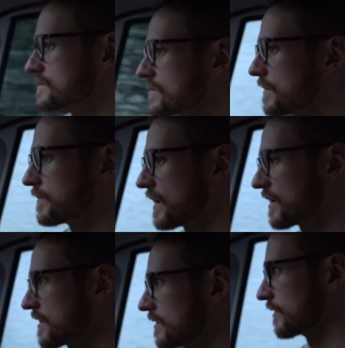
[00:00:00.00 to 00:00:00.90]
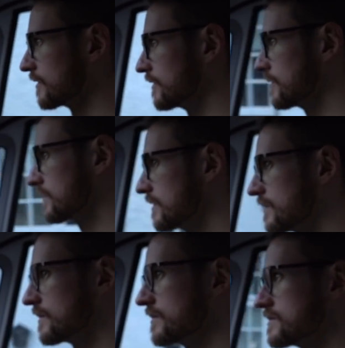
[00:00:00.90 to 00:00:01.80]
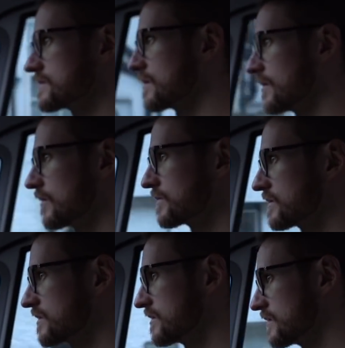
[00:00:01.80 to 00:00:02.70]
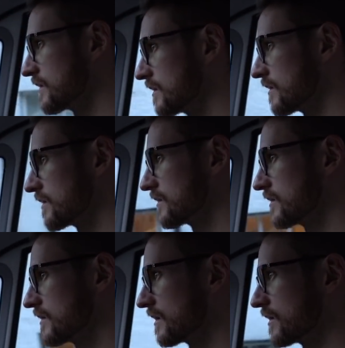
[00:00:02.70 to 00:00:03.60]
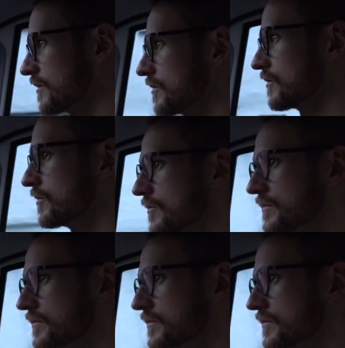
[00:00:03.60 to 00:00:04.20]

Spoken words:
so apparently it is up here, and I hope